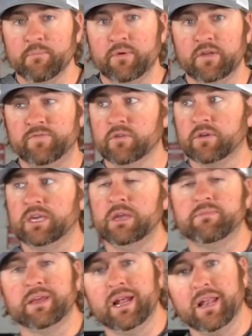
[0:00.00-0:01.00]
But if you'll
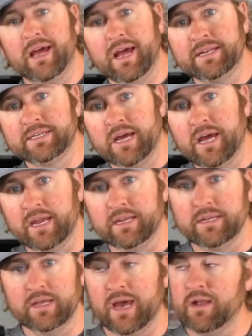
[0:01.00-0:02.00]
keep that line tight,
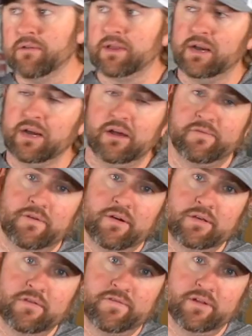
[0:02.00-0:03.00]
I don't care how far
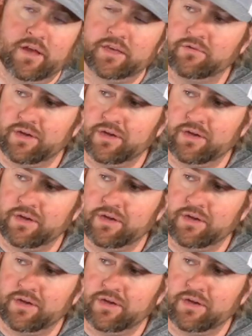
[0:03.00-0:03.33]
you feel like